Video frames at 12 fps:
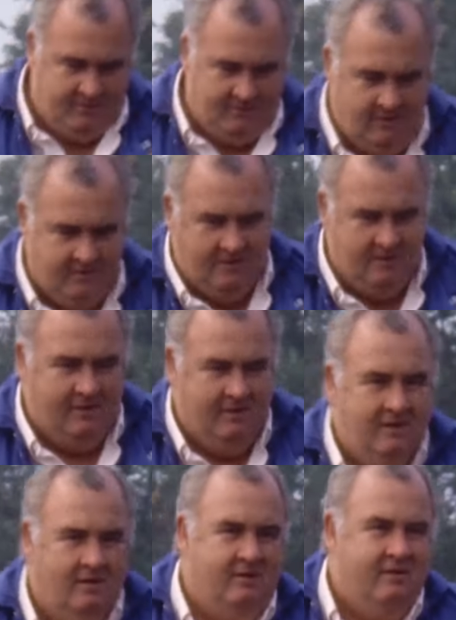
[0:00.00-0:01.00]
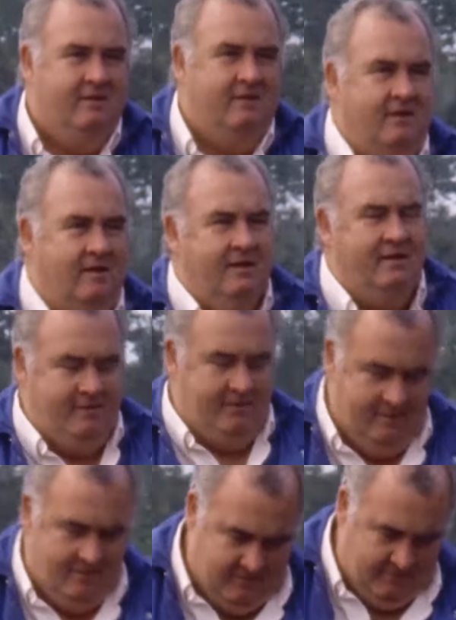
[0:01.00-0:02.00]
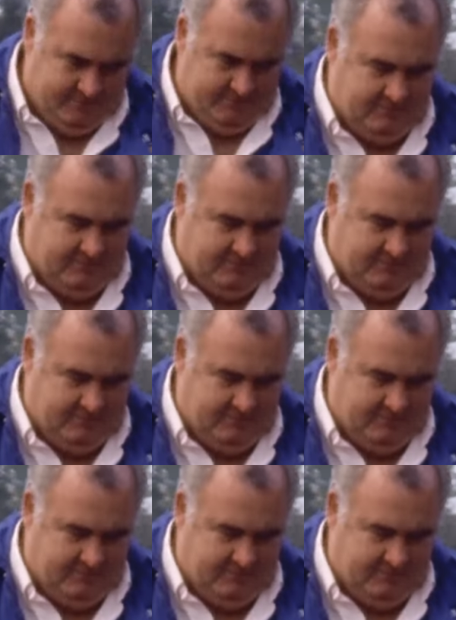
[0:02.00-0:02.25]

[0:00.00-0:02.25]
was a quarterback from West Virginia.